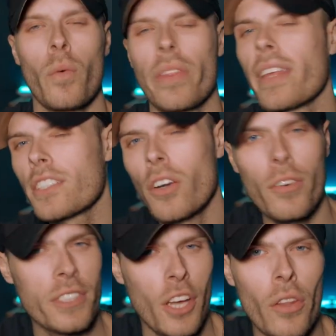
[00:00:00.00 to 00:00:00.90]
When things don't
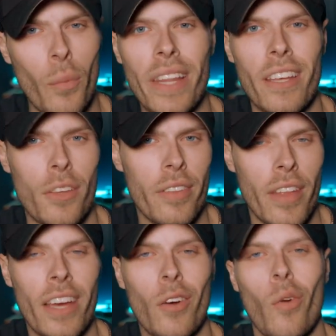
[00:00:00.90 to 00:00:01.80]
always go the way that you
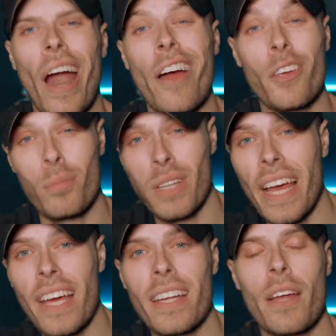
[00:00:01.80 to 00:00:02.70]
think or how you
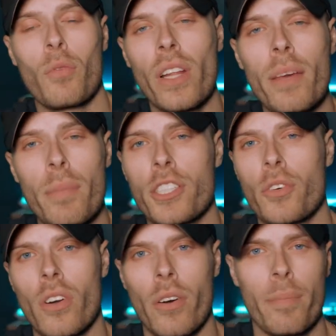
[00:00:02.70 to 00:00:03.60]
planned, it really puts
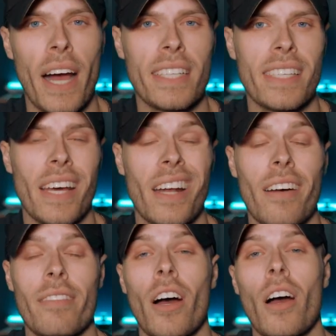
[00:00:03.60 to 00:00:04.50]
you into a mindset of,